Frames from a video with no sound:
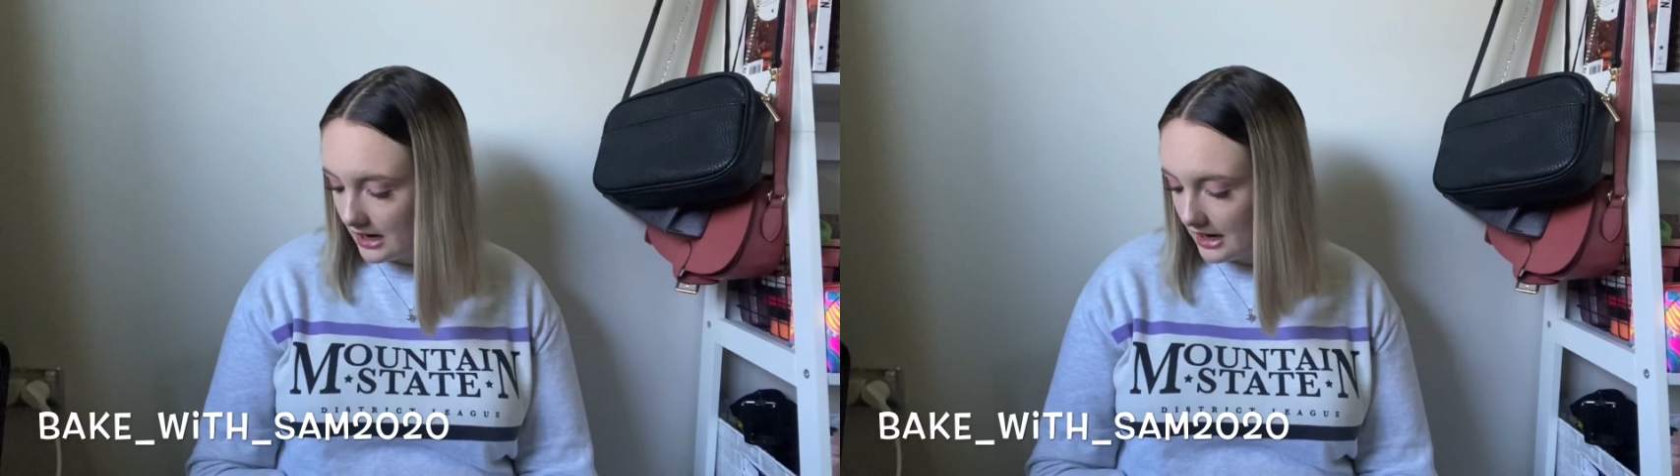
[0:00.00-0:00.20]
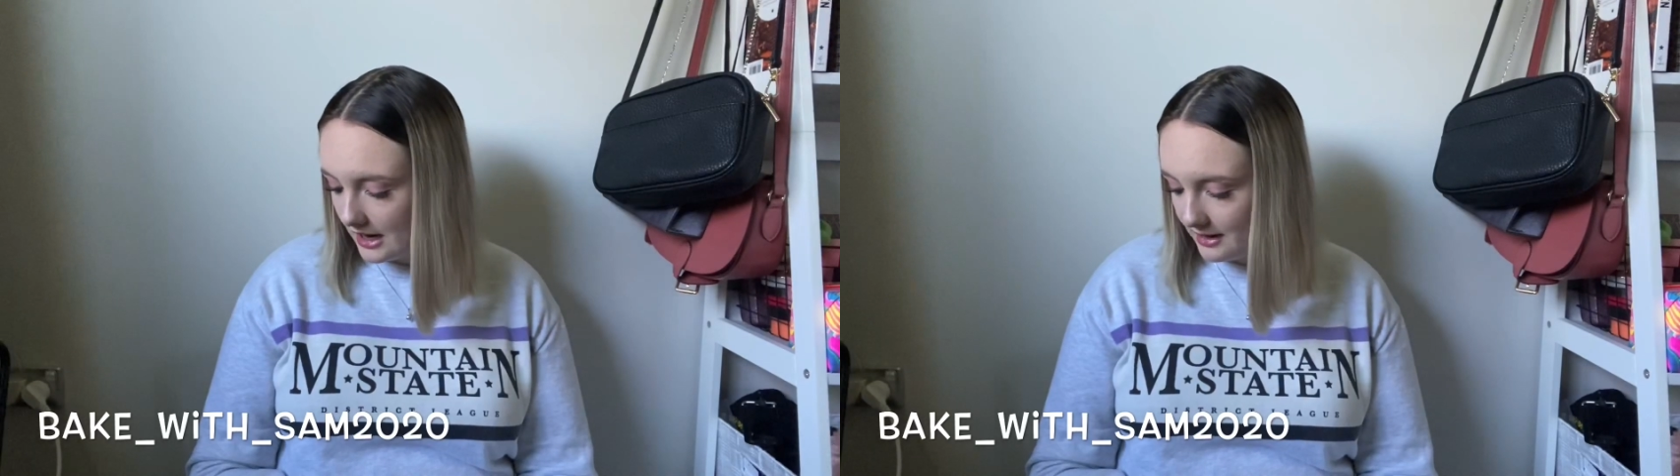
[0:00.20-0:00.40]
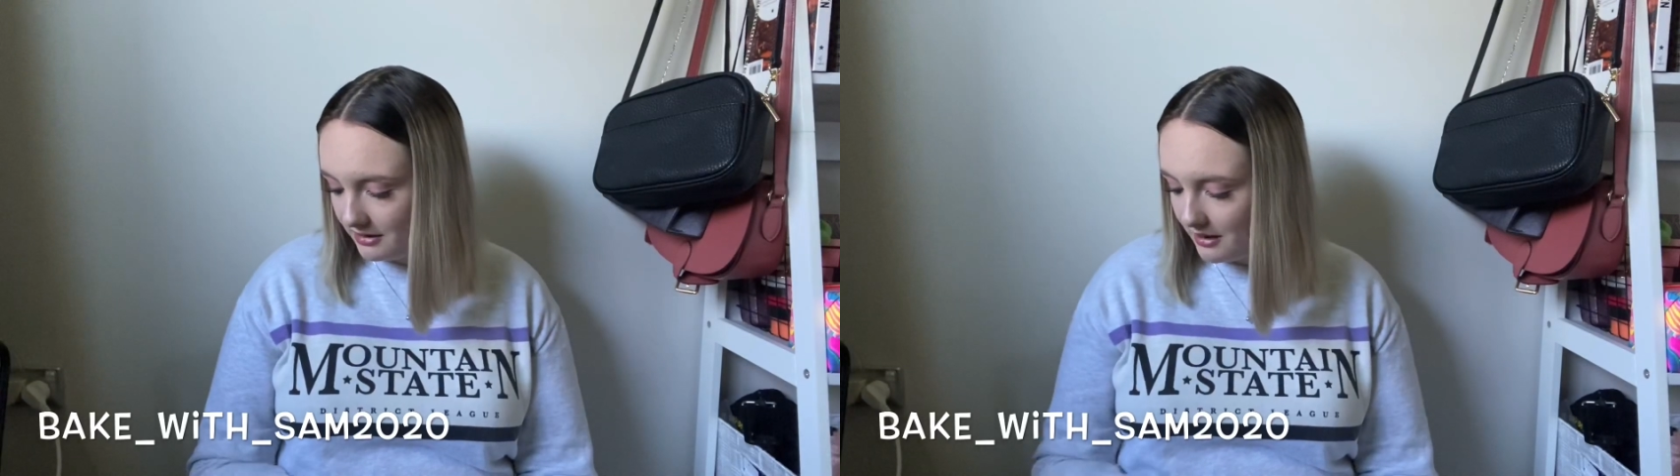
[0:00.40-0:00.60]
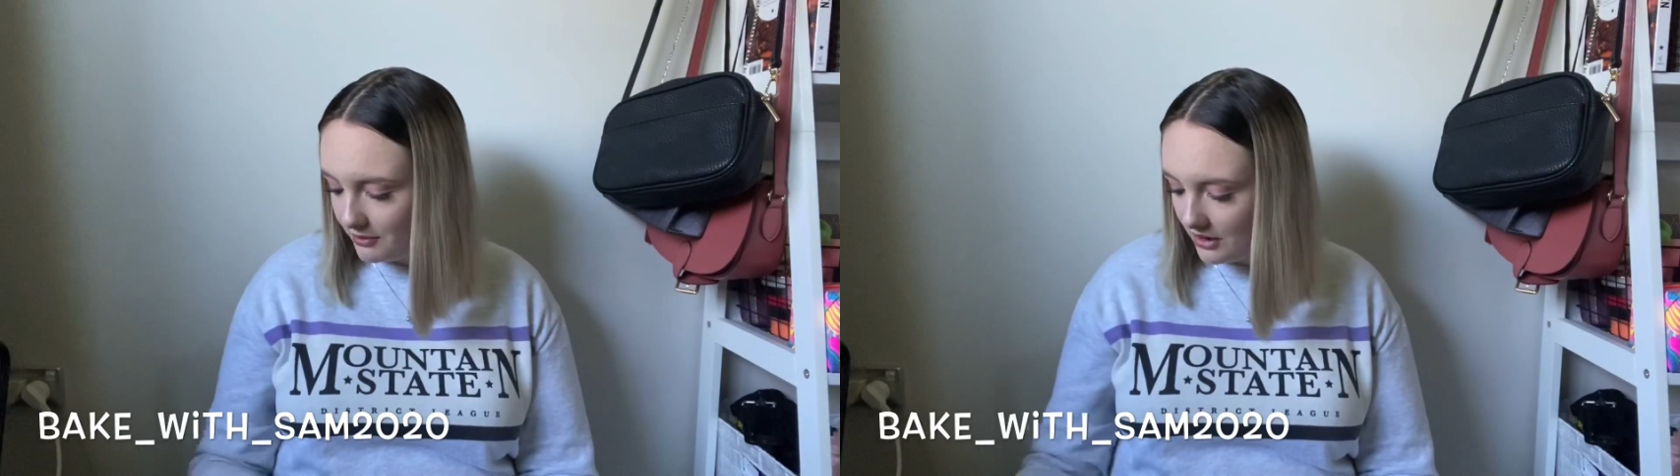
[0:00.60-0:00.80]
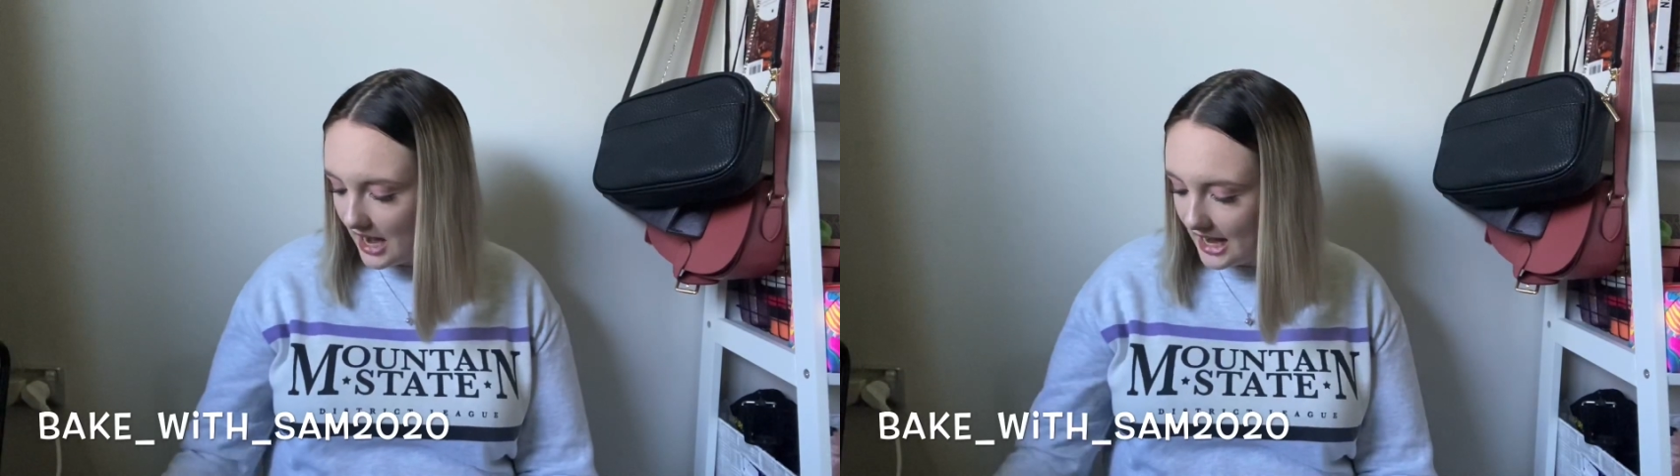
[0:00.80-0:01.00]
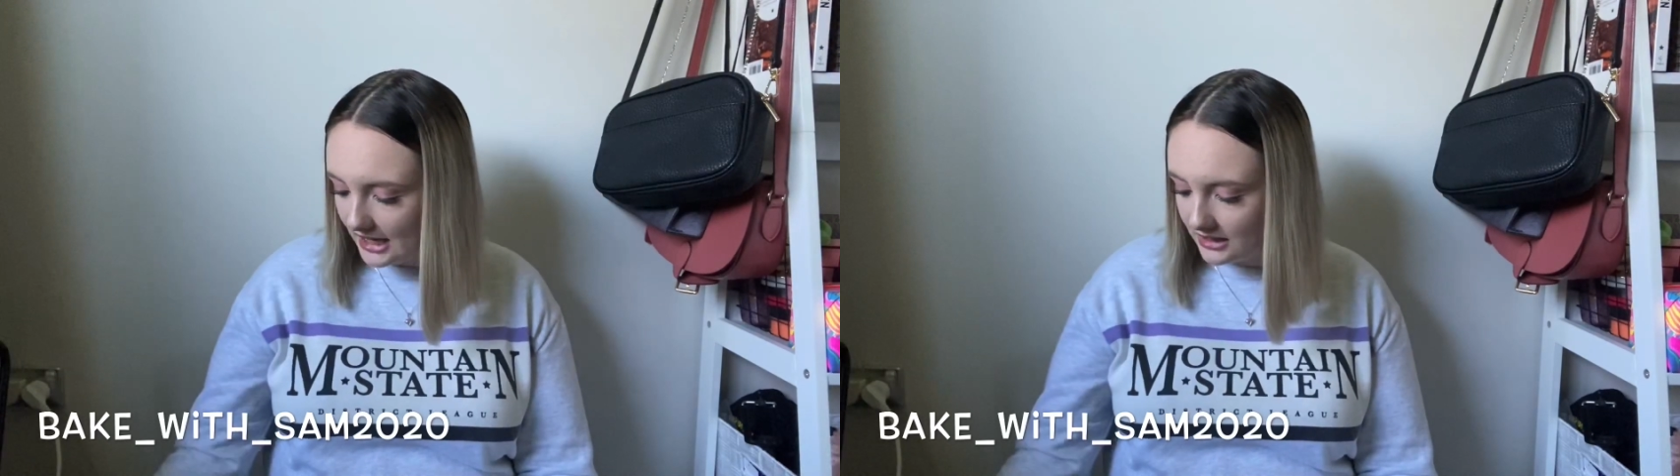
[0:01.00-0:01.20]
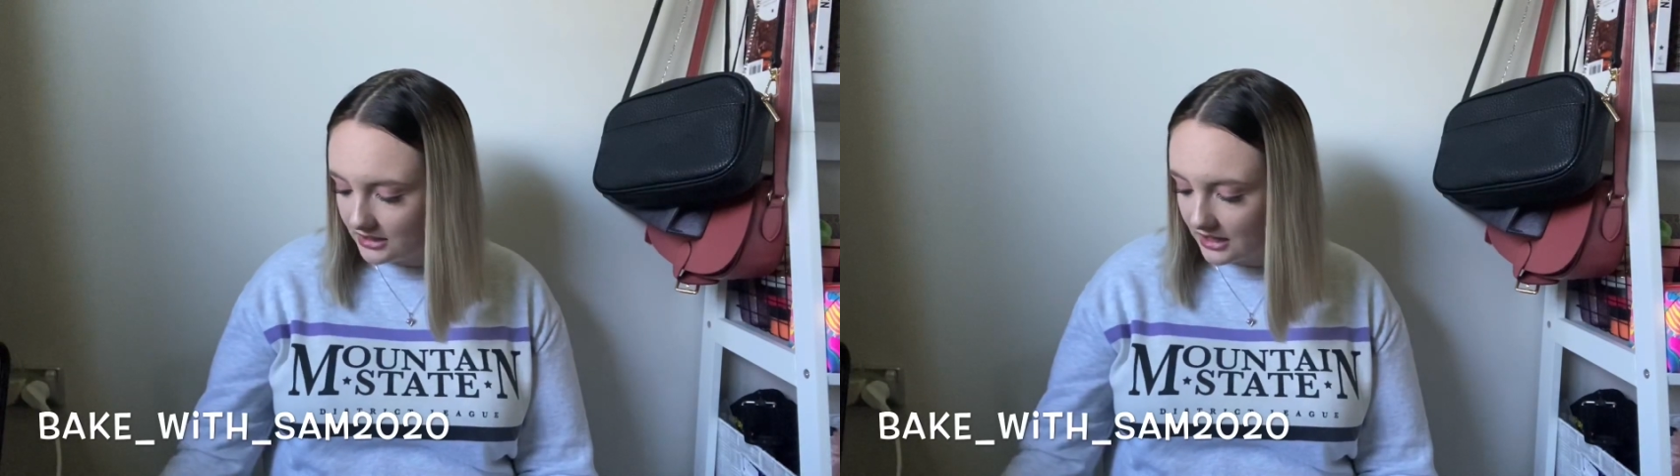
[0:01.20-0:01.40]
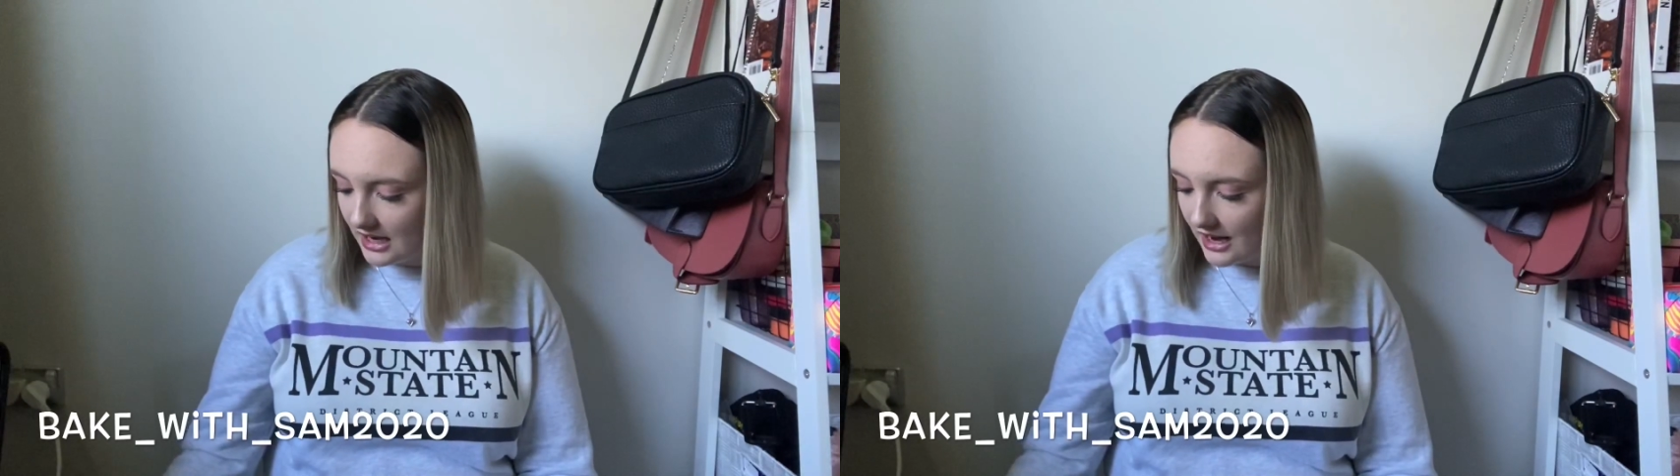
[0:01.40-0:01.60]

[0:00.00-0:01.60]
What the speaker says: Number 8,